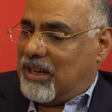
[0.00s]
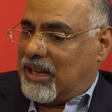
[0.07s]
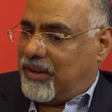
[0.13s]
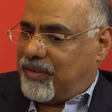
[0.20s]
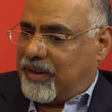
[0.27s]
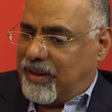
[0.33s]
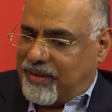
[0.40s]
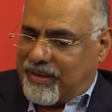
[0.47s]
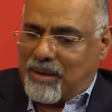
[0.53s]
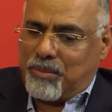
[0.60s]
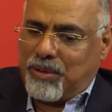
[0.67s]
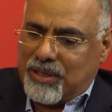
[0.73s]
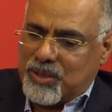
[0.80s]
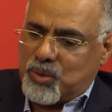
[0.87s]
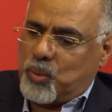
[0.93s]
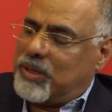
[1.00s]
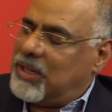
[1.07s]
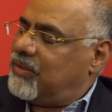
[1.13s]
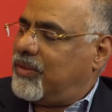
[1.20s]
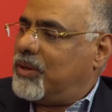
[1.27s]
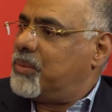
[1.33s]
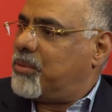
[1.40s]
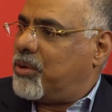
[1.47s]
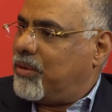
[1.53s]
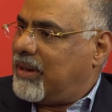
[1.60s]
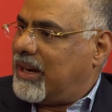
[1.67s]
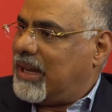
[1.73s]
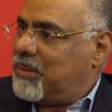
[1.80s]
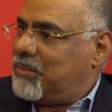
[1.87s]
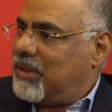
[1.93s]
Like for example, this World Food
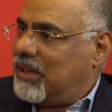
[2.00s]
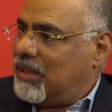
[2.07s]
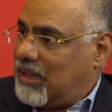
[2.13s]
Program